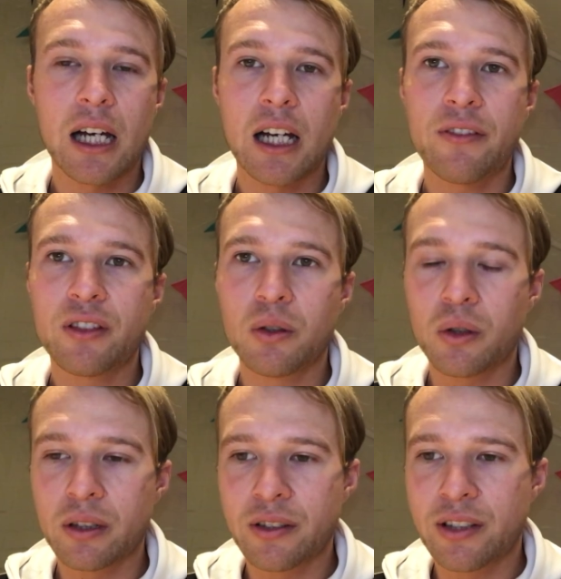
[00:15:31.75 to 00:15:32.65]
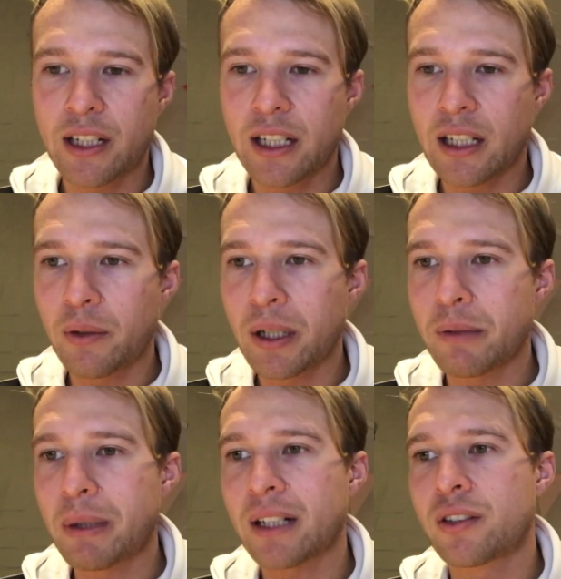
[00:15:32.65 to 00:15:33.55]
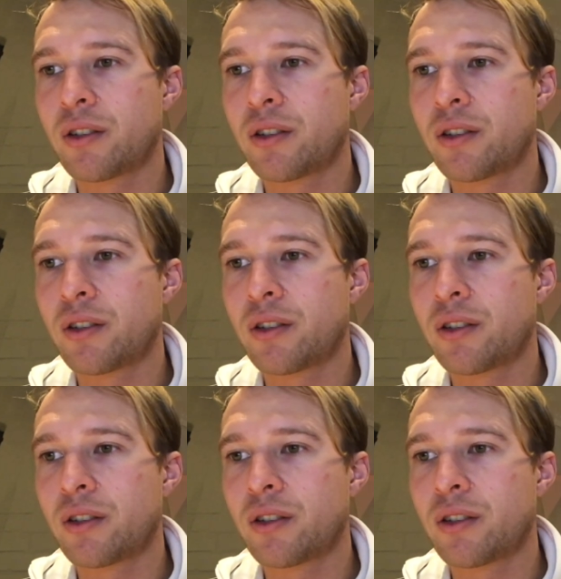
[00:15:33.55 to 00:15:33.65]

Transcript: After Auckland City, I went back